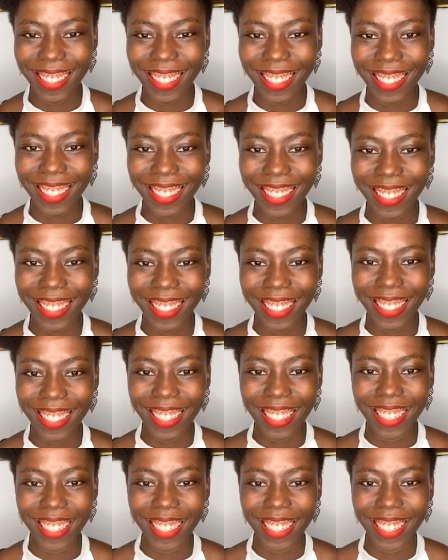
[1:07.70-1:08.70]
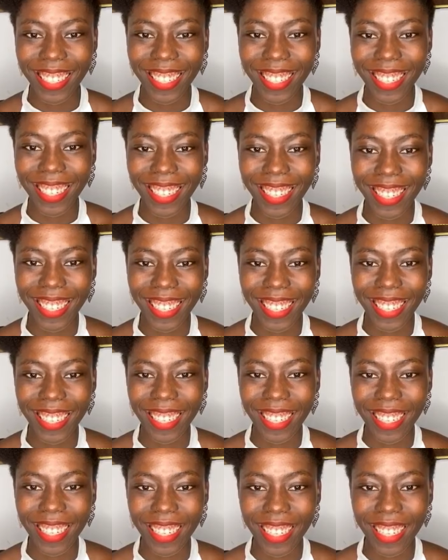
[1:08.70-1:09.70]

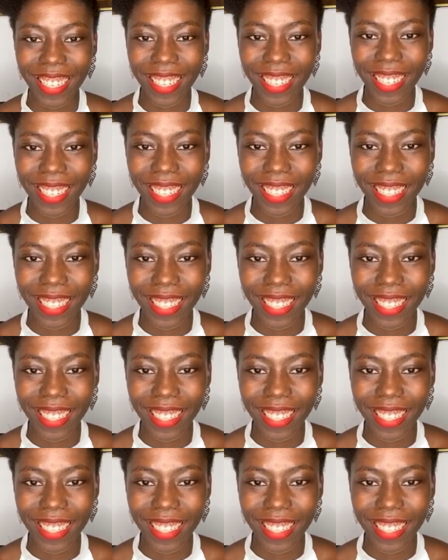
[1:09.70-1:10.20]
No words are spoken by the person on screen.